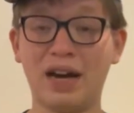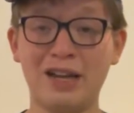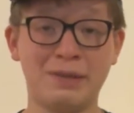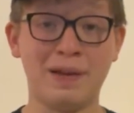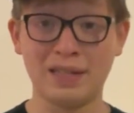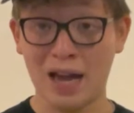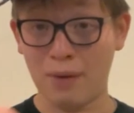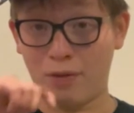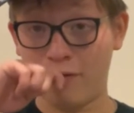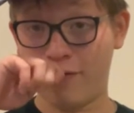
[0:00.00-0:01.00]
kind of spend
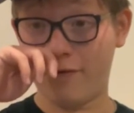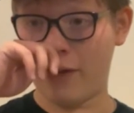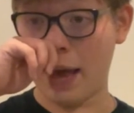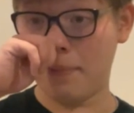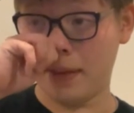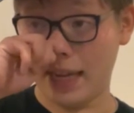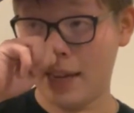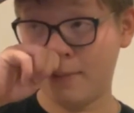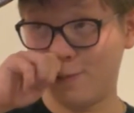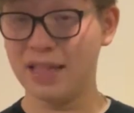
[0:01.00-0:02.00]
time with
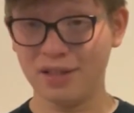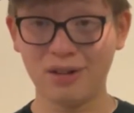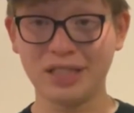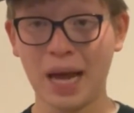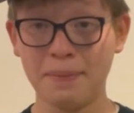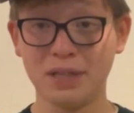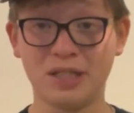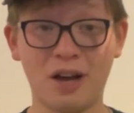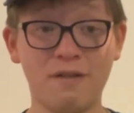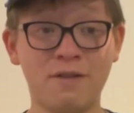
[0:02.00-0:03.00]
family, those type of
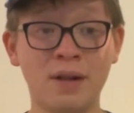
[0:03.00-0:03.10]
stuff,